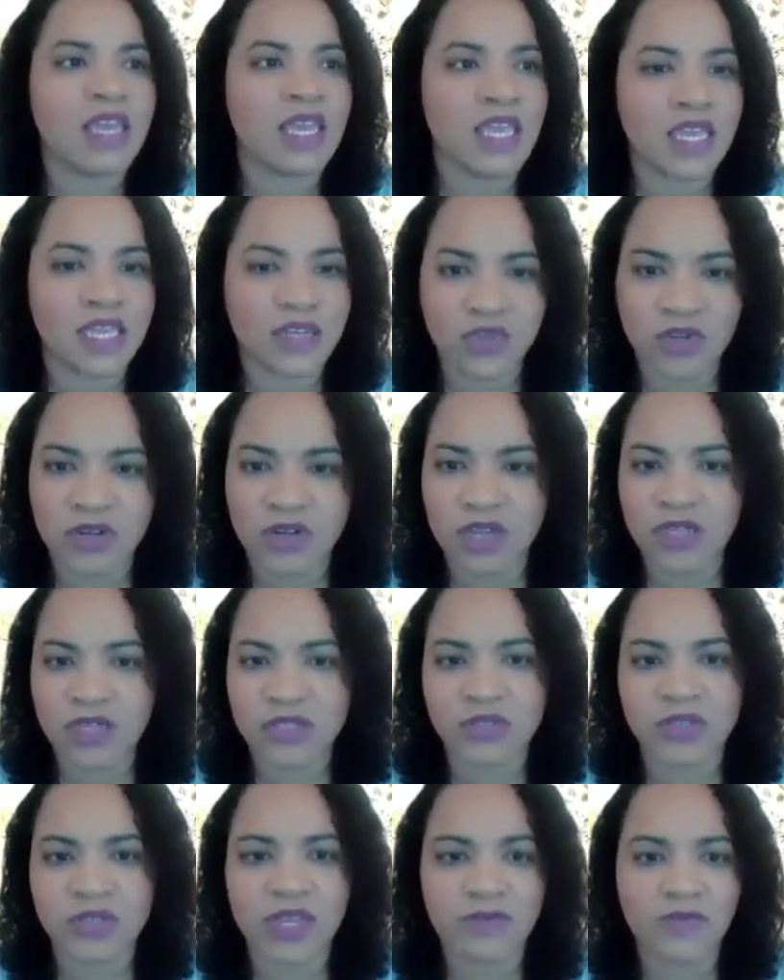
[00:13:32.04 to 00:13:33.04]

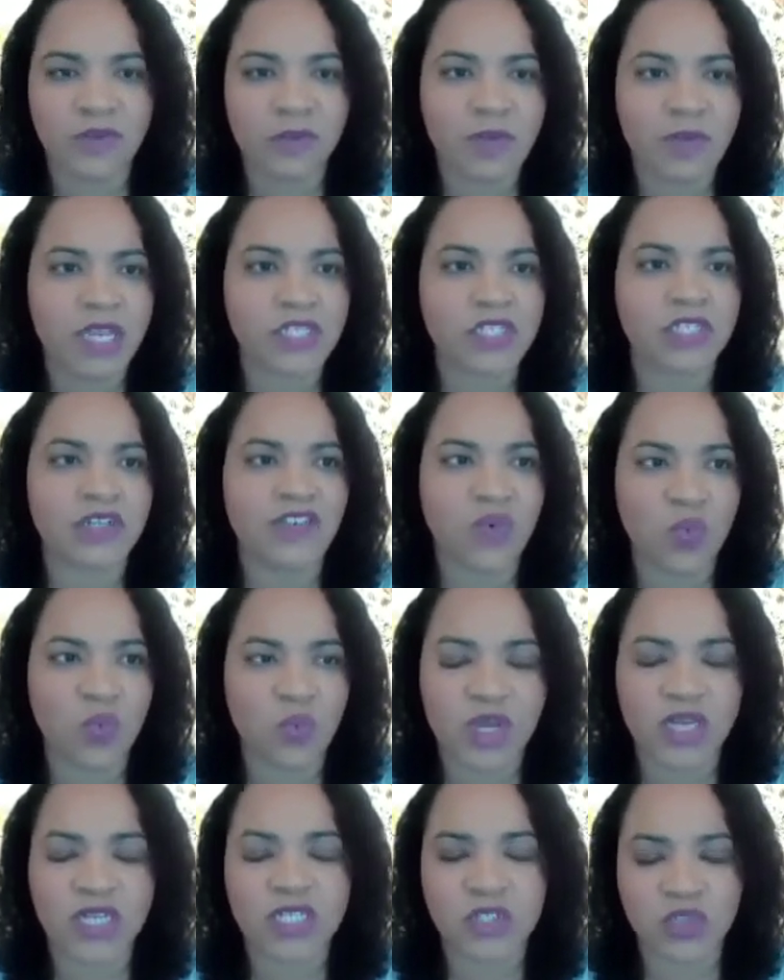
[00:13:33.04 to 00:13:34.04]
introductory information of
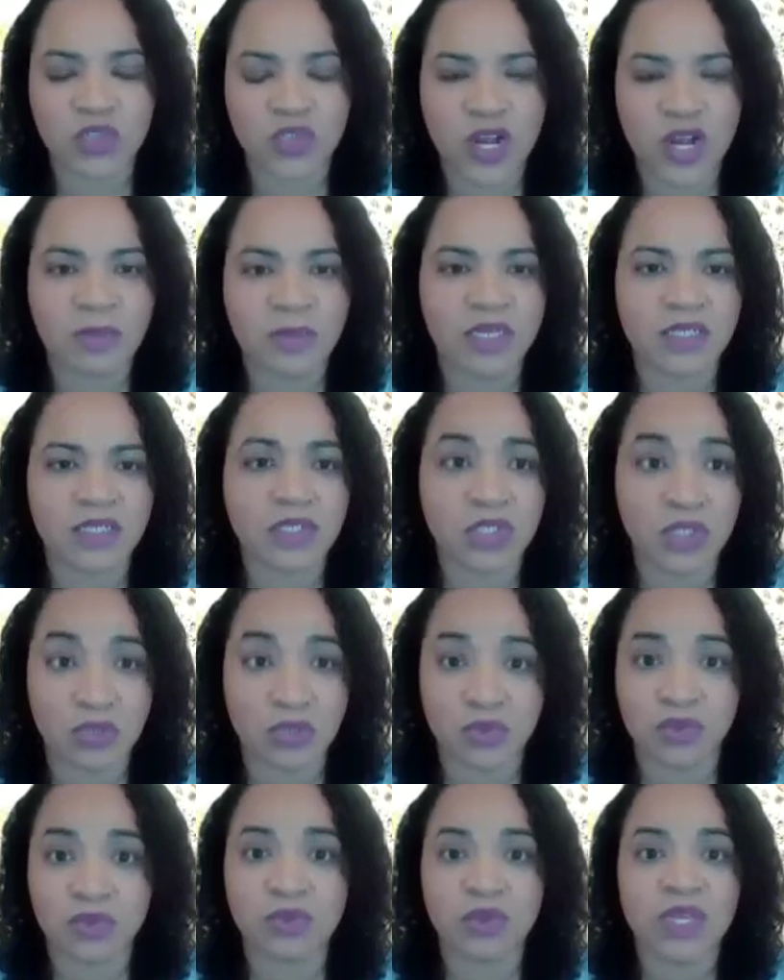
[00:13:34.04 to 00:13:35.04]
what does trauma
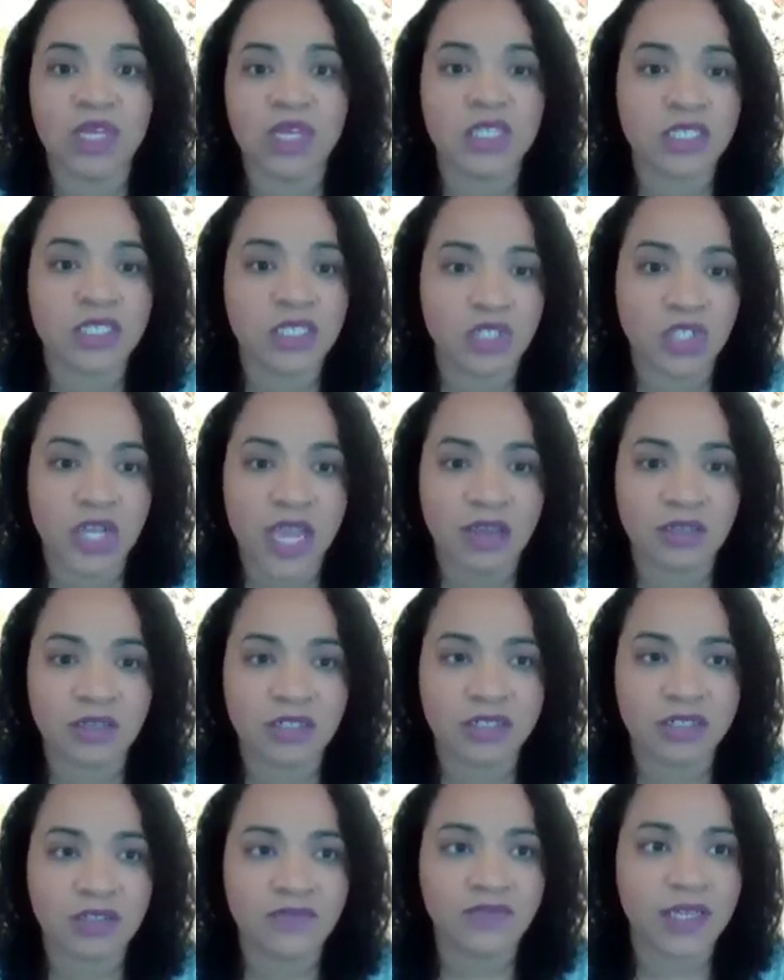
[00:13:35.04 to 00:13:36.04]
do to
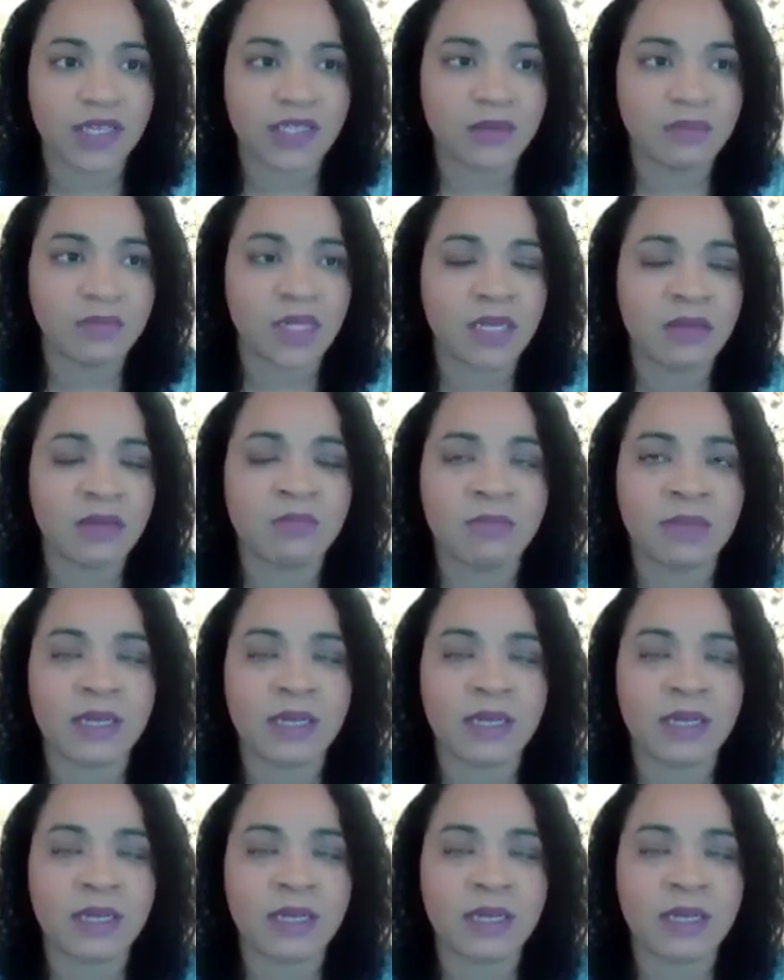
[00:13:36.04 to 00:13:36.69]
childhood development.